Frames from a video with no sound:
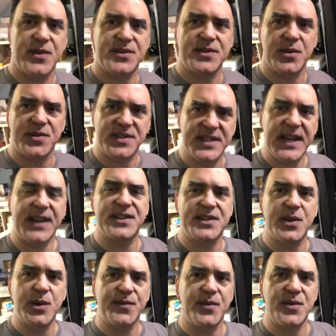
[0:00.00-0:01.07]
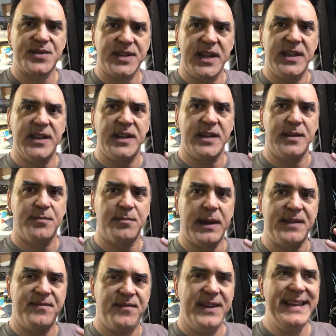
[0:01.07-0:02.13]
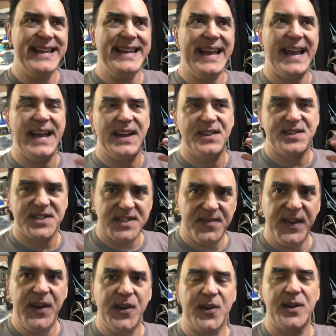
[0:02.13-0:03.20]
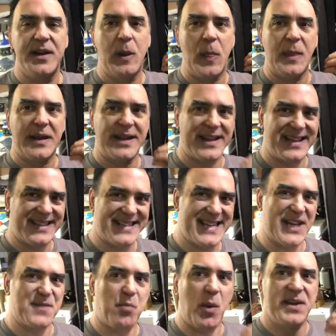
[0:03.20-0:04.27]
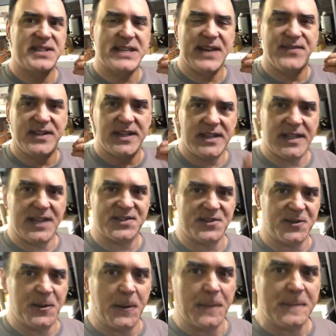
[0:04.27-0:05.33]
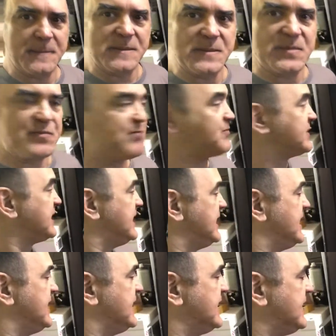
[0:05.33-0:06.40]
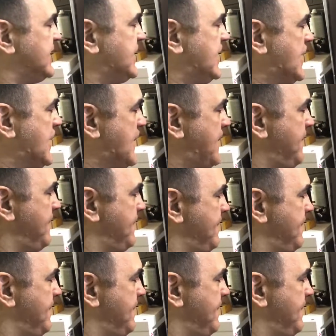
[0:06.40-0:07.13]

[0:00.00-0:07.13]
So six servers in the my vSphere six point seven cluster. Um,